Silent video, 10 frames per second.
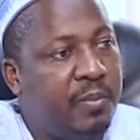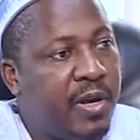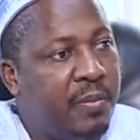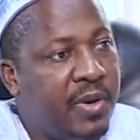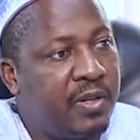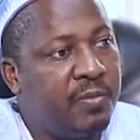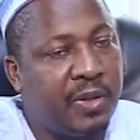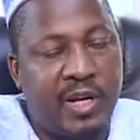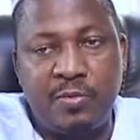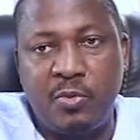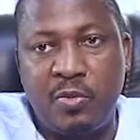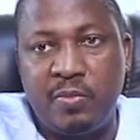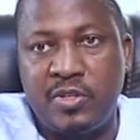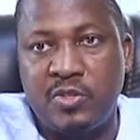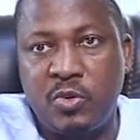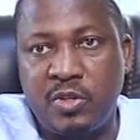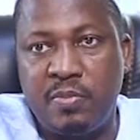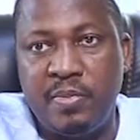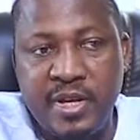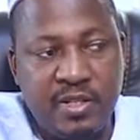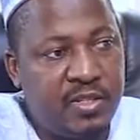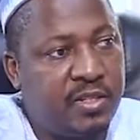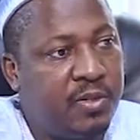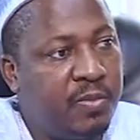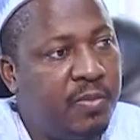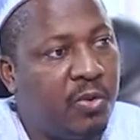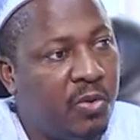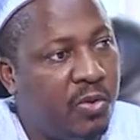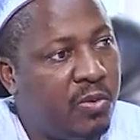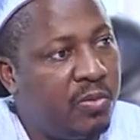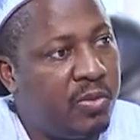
payment platform is not meant for